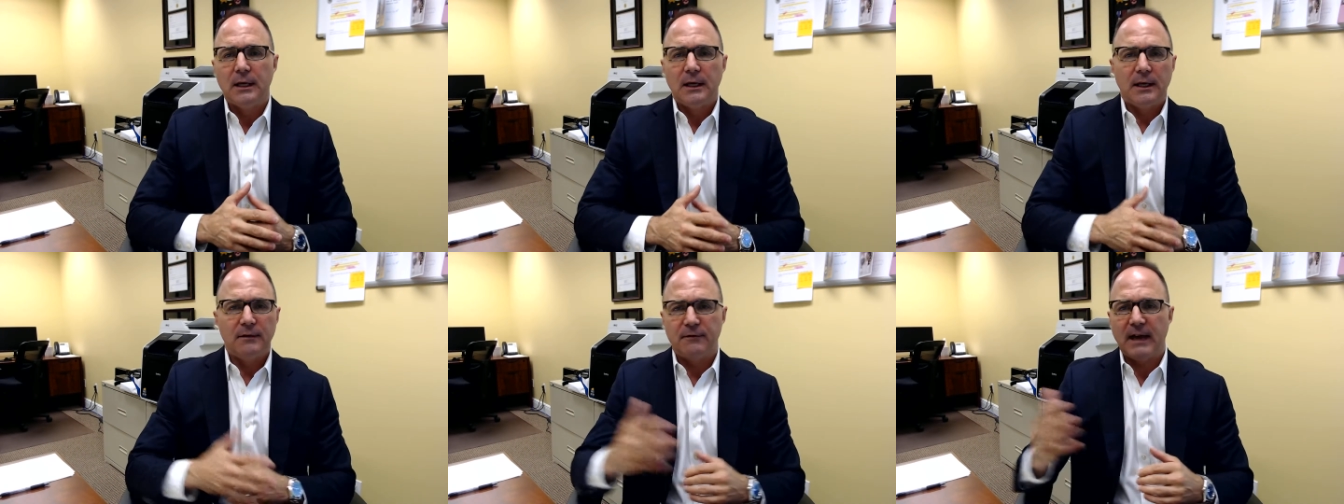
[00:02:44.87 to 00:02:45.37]

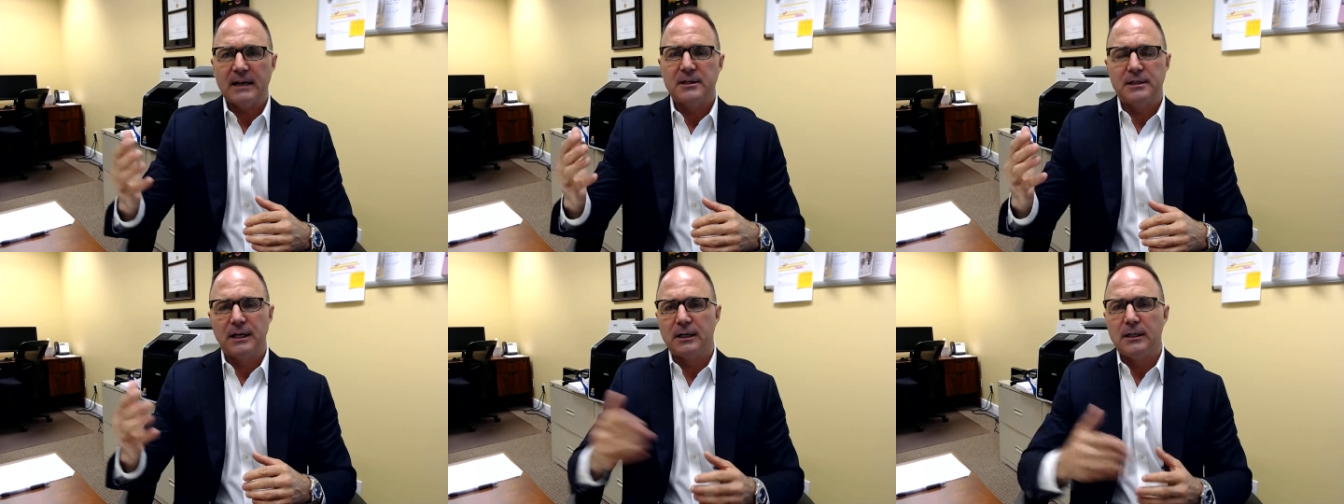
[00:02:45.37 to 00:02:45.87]
In fact,
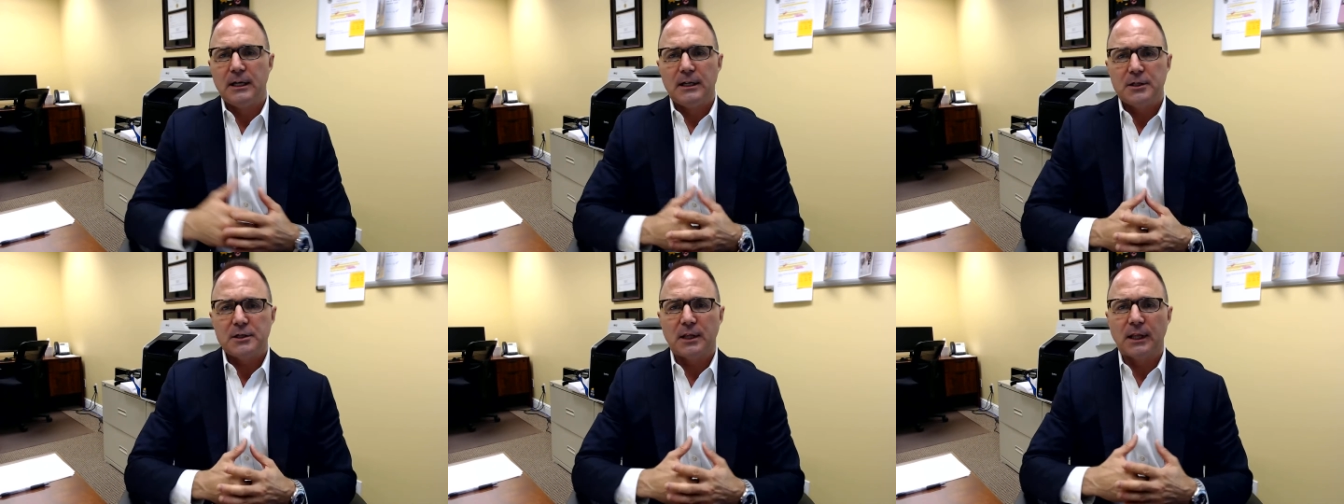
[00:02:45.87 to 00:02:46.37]
uh,
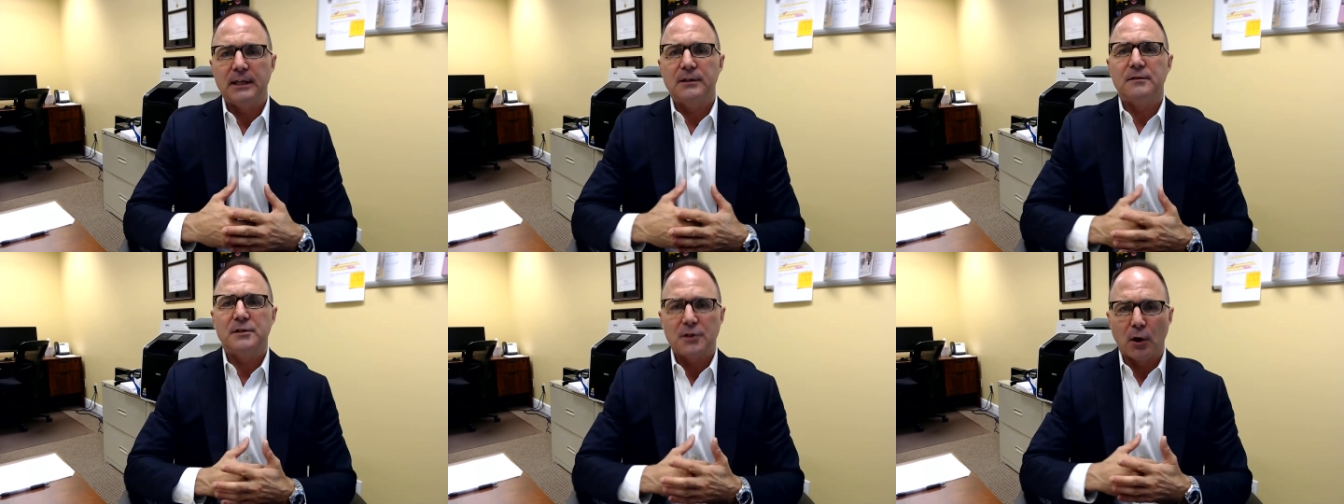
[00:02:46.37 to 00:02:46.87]
just the length of
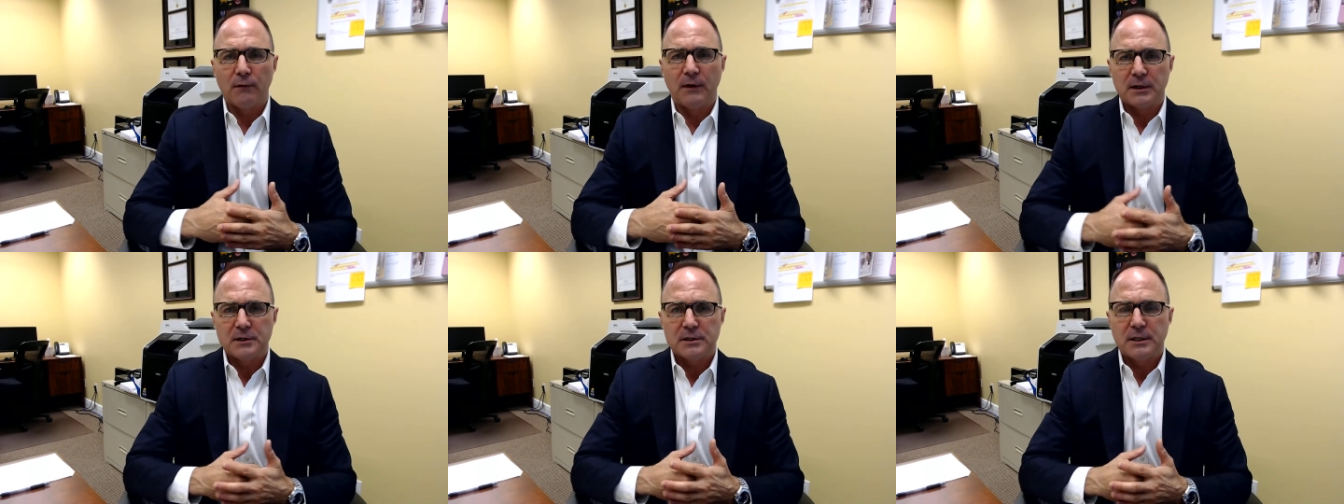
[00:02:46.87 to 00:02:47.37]

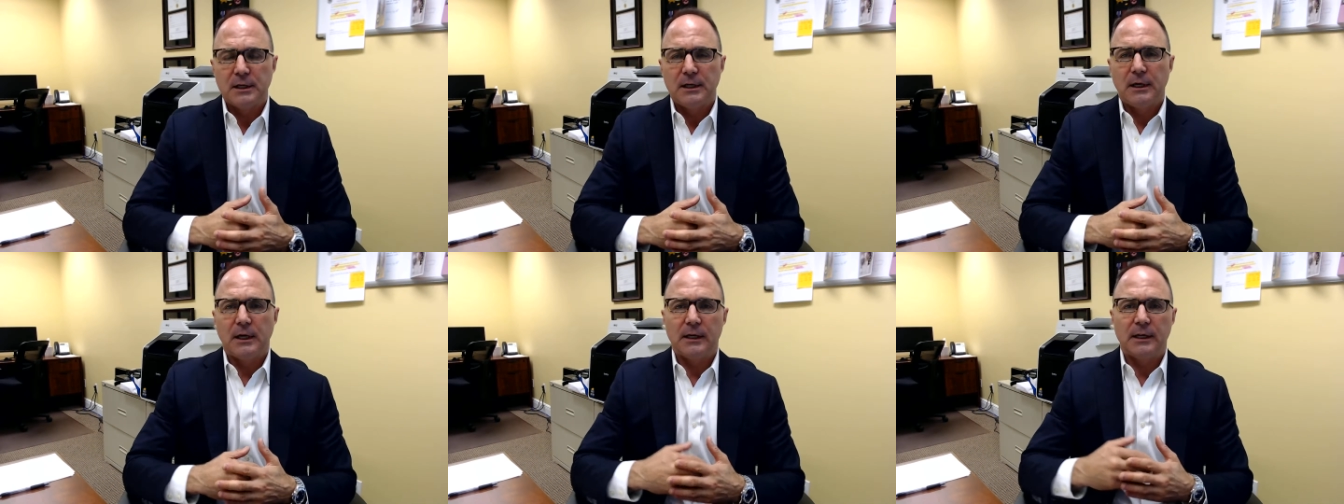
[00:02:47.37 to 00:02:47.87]
service uh,